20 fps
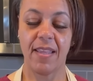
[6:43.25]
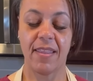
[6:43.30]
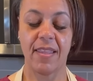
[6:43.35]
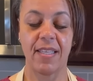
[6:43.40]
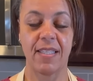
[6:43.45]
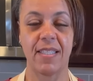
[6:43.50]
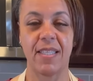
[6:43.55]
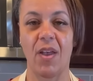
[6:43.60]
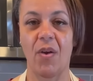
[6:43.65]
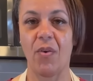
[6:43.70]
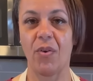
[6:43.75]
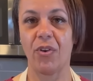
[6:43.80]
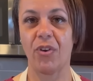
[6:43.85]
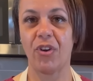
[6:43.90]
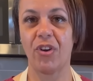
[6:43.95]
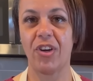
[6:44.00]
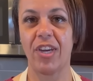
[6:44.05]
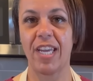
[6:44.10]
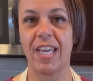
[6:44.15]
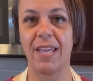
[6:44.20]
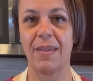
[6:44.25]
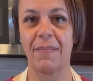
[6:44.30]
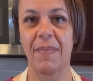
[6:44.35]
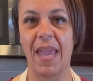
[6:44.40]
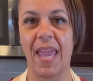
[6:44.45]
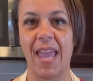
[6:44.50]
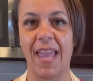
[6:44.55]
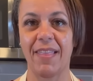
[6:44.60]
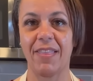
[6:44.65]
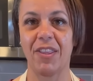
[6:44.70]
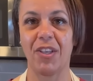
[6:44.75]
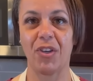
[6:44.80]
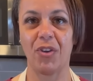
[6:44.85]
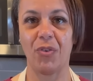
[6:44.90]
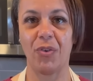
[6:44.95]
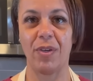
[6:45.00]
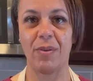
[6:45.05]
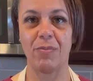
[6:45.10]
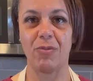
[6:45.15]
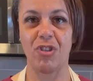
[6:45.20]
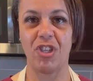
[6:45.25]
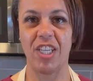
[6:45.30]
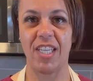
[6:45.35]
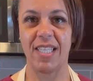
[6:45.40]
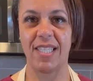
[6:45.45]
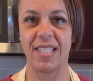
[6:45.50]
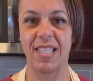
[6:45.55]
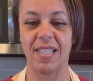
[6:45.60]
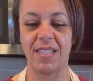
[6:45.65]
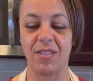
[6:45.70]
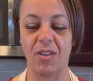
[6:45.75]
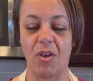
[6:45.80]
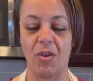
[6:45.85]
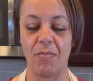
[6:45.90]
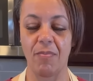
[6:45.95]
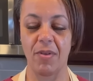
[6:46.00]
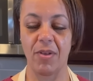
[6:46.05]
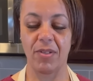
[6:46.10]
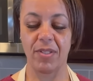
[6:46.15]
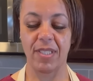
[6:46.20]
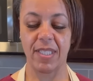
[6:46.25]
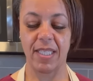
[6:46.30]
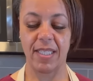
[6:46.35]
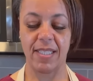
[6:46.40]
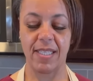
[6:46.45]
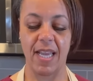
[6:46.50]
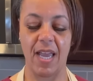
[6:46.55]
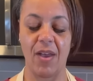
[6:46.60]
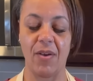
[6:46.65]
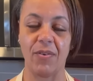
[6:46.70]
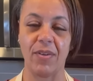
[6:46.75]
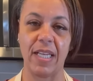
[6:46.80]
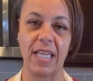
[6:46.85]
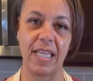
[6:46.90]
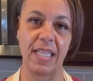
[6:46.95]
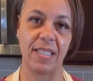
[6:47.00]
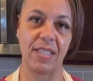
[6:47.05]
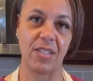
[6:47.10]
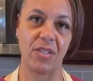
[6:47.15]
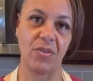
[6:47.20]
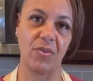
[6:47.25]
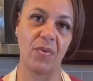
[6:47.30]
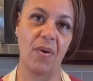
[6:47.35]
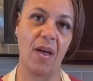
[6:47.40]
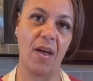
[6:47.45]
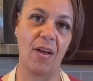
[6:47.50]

the sour cream and the cream cheese has all melted down into